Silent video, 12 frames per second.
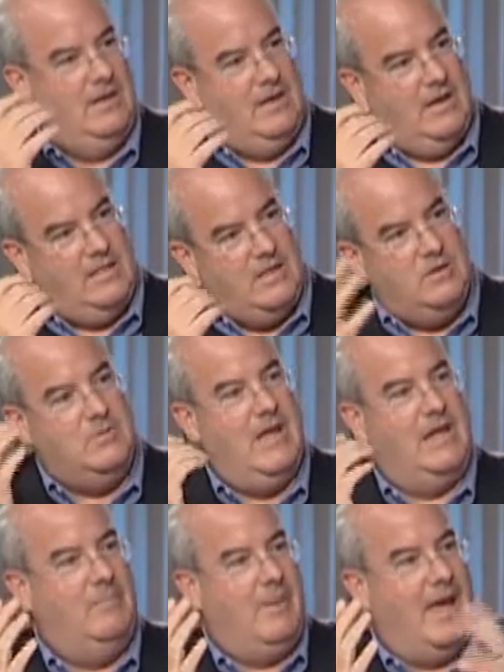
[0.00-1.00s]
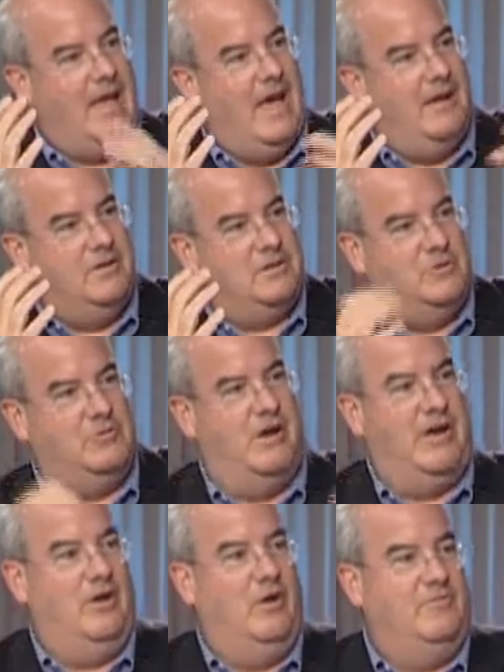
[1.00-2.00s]
And then you take it back out as they're
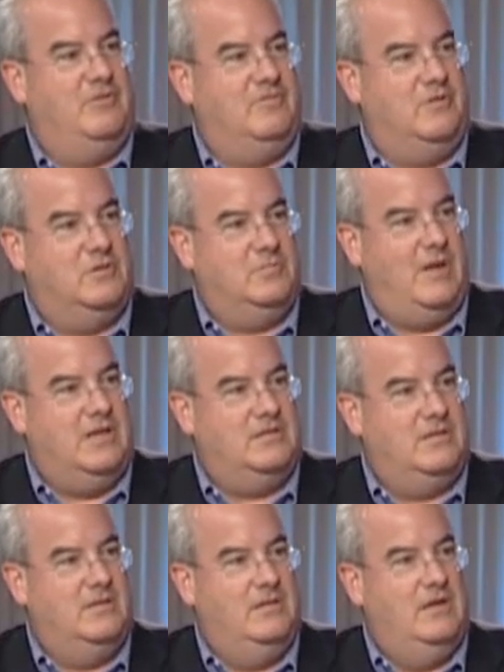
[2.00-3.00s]
trotting off to first base.